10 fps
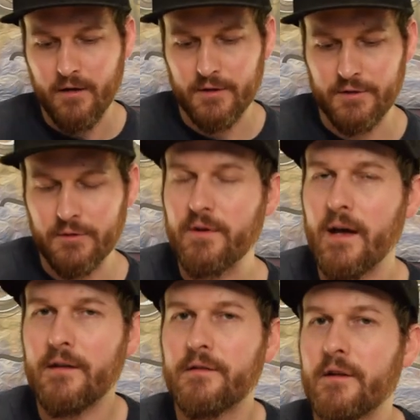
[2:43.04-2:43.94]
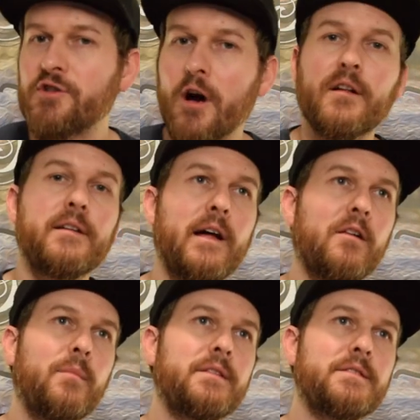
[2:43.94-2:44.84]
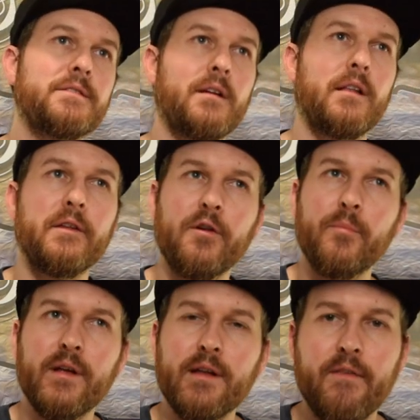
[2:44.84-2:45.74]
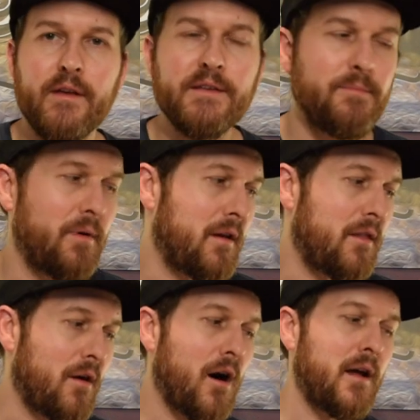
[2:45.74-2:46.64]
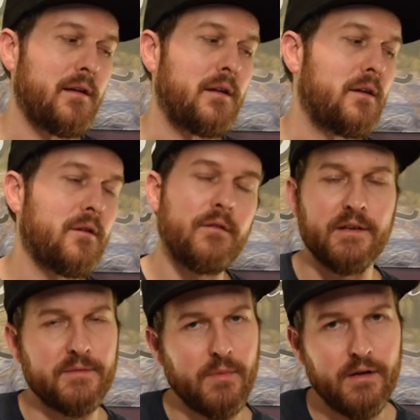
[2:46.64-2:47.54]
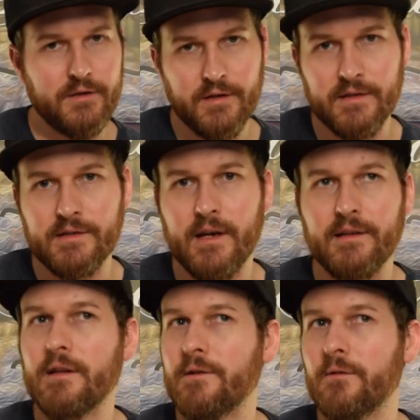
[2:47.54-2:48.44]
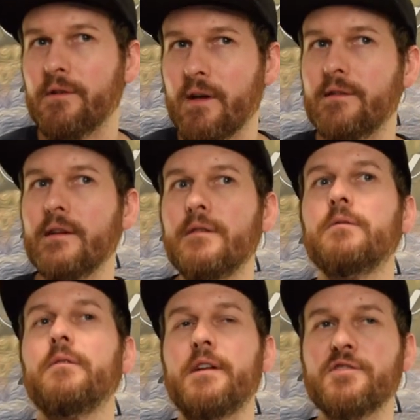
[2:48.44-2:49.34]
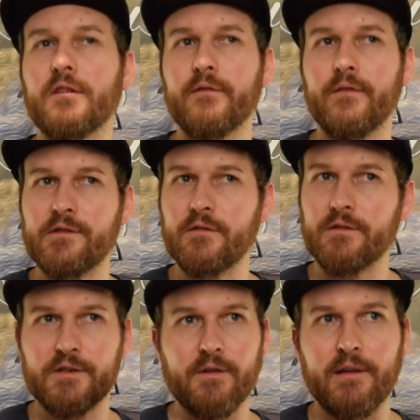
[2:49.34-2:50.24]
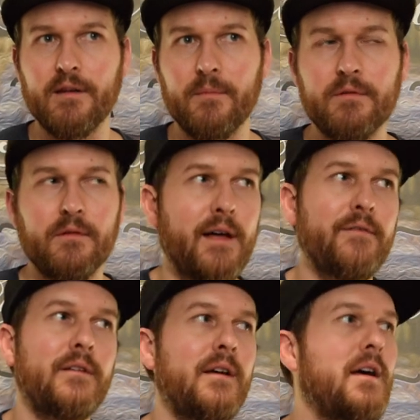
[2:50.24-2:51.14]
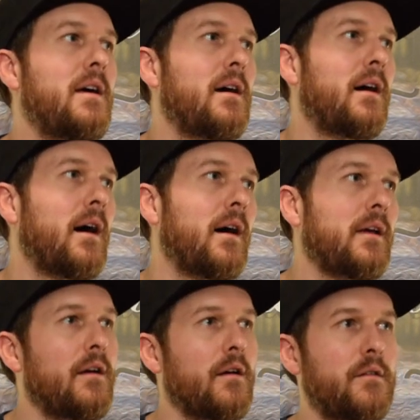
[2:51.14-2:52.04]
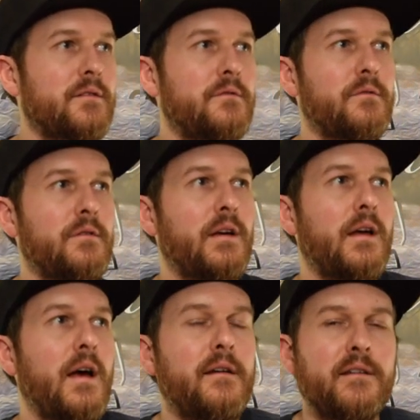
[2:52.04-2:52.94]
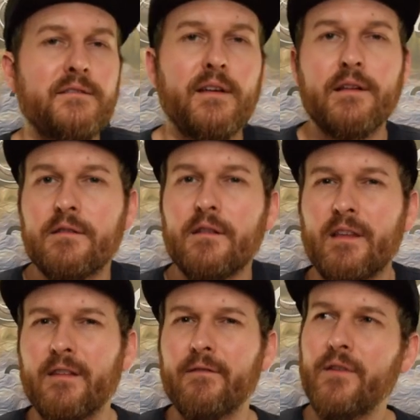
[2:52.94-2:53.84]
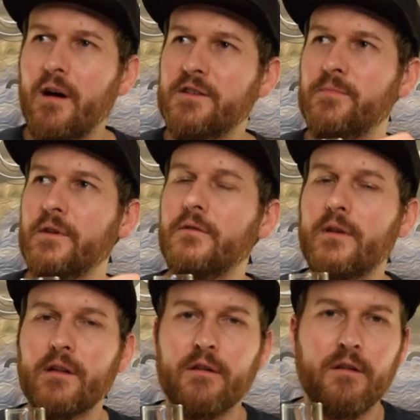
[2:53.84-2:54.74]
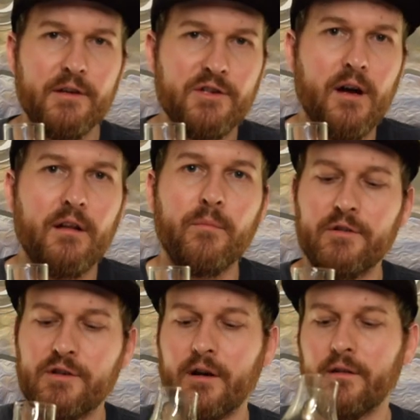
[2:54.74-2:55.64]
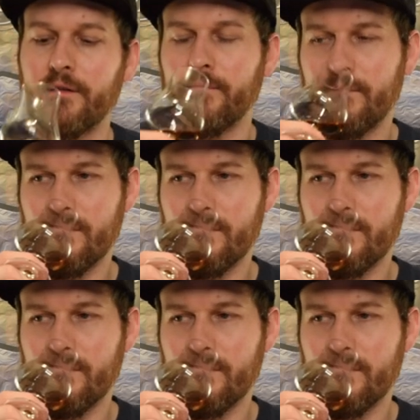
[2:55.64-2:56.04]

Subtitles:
You do get the chocolate elements a little bit in this, but not nearly as much as the 18-year-old. The 18-year-old, that chocolate fudge note is cranked up to 11. Here, it doesn't really necessitate to like the fudge, but you do get a little like chocolate, milk chocolate.